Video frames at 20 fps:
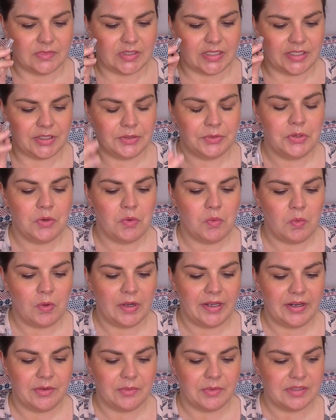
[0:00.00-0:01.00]
don't know
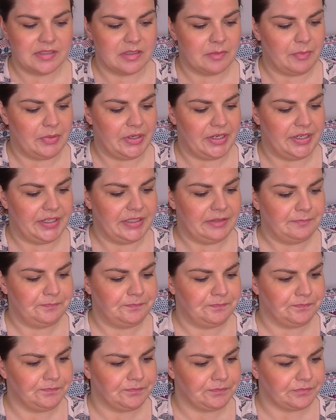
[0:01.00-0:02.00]
what it was about it,
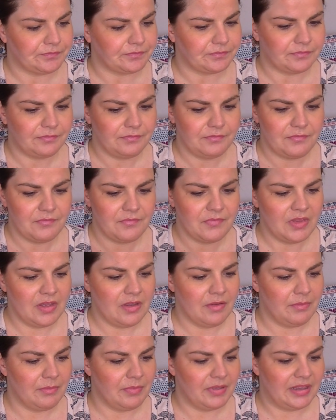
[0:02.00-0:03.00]

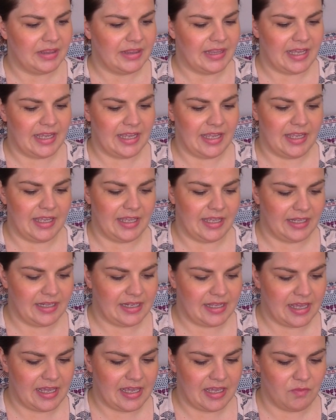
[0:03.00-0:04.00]
but
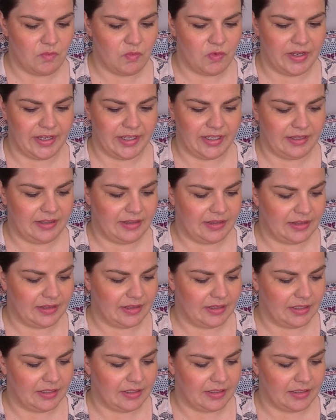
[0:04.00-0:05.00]
it came
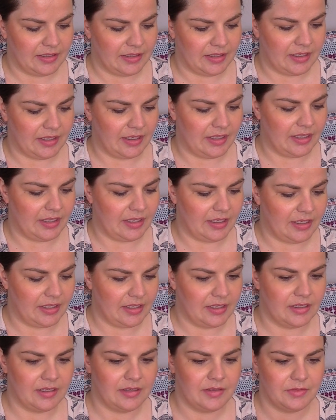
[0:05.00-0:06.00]
with
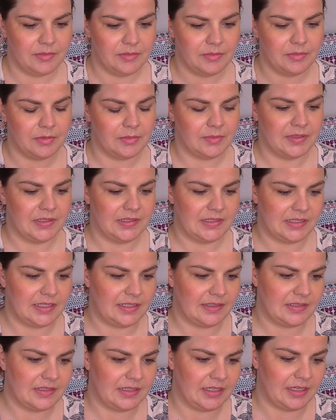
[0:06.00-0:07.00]
a, what was
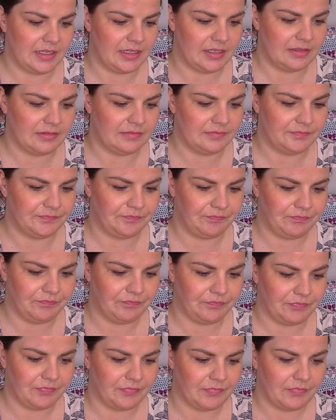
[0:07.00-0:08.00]
this again?
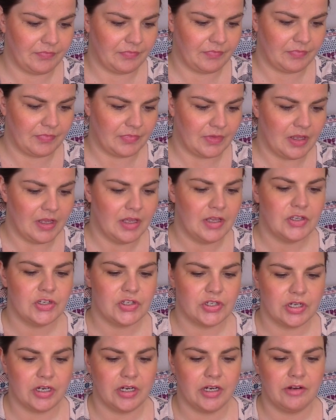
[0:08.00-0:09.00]

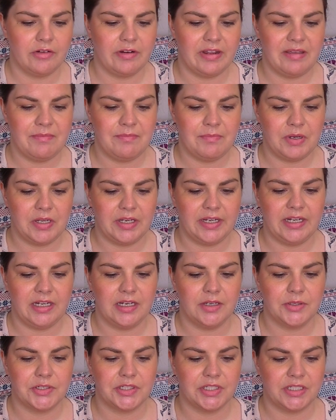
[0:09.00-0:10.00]
Shower cream, body
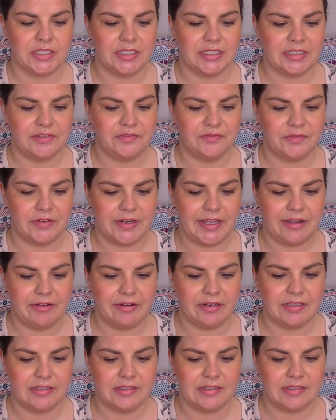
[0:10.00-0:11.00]
lotion, and a
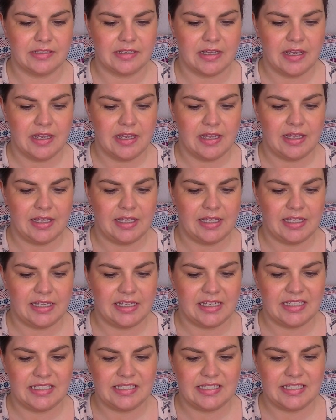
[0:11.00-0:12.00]
fragrance.
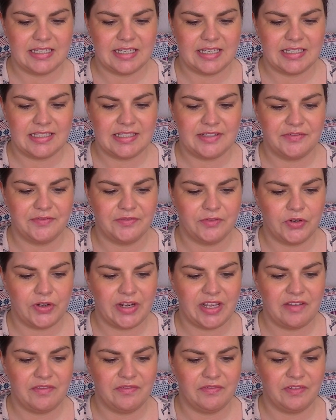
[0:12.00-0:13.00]
And it's a
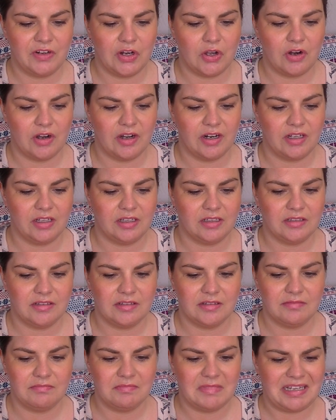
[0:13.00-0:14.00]
fruity,
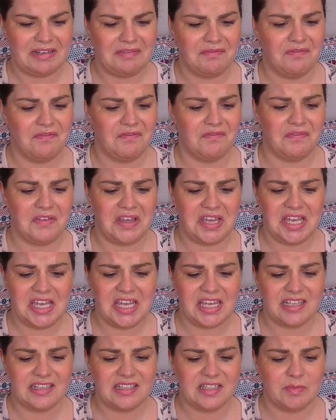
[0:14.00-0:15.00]
floral, and
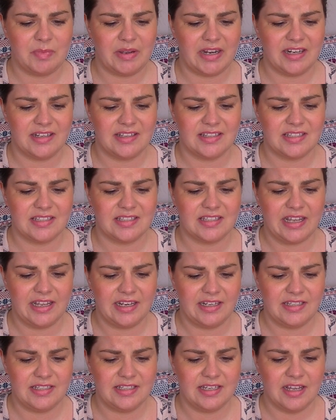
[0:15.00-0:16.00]
fig inspired
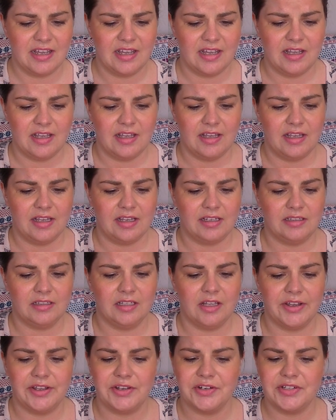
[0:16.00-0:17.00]
scent.
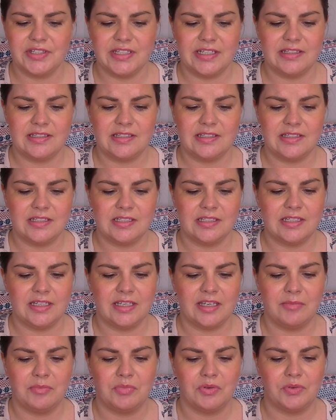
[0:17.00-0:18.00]
Allow your senses to
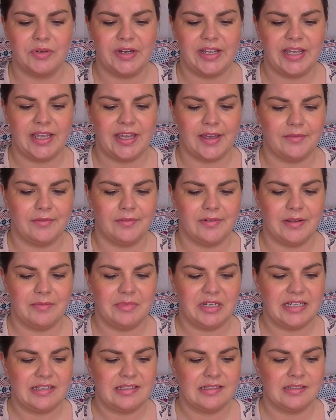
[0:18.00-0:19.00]
take a break,
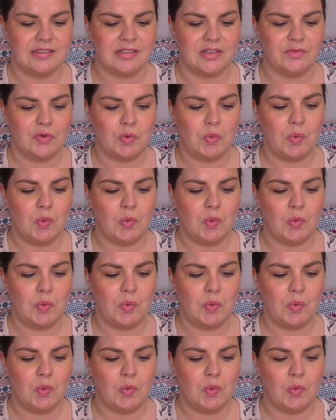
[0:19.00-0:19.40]
reminiscent of a